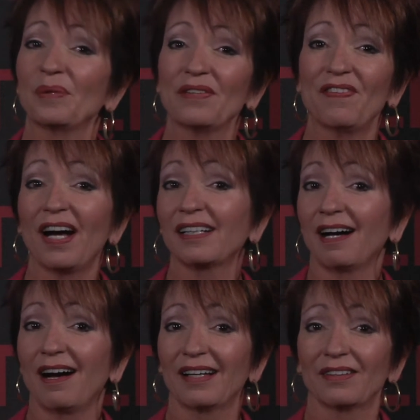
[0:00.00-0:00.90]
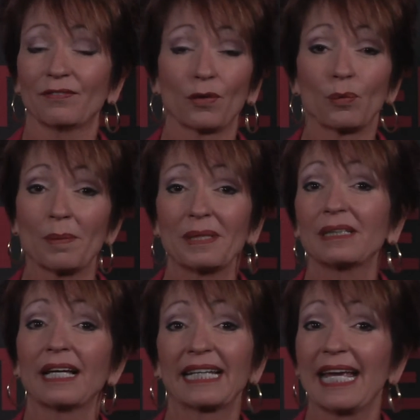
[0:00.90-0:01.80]
we fight on for women
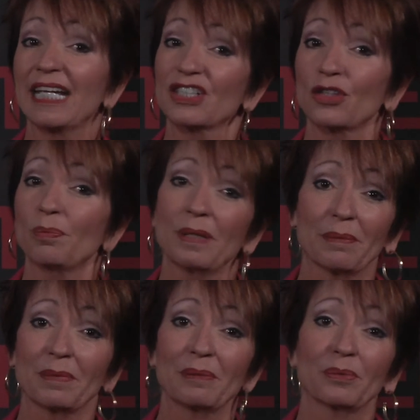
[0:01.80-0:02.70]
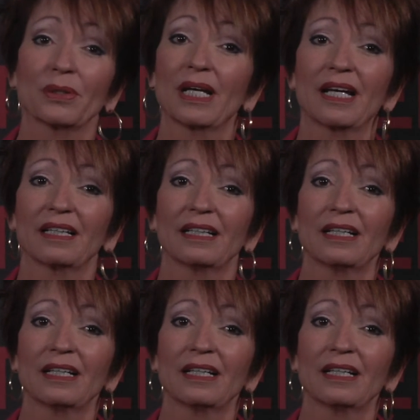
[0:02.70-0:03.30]
like Angel Pittman Burnett,